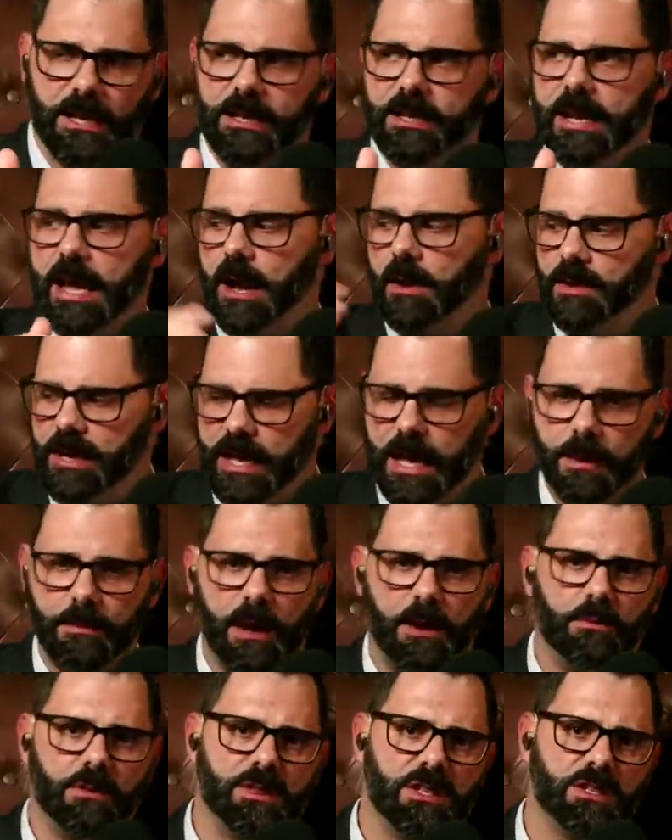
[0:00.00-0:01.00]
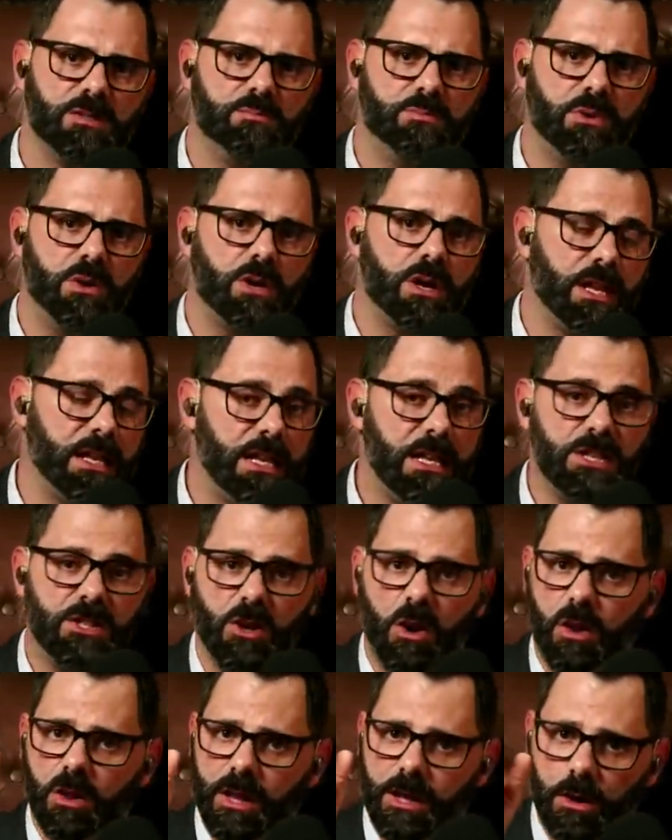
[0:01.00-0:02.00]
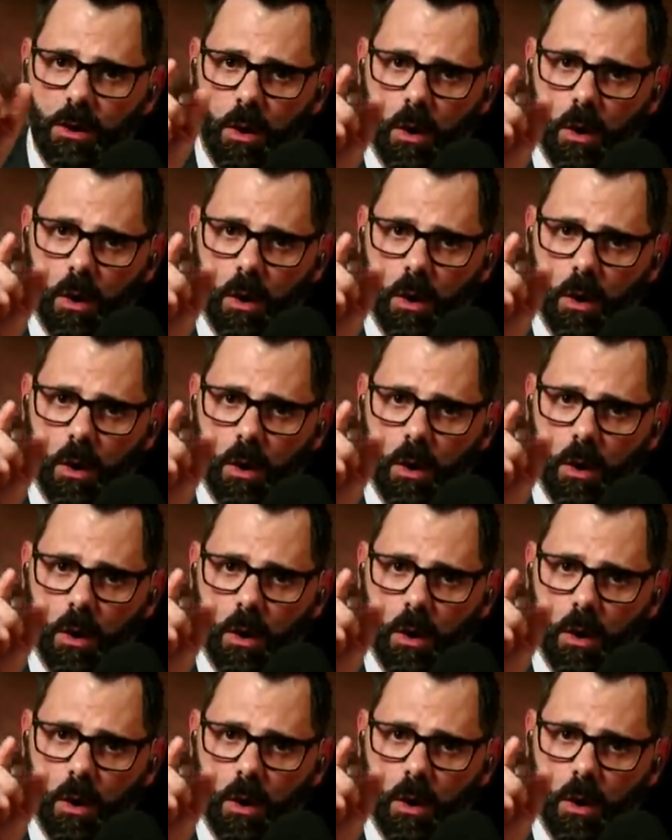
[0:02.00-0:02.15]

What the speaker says: And now he came out with his book, and he's calling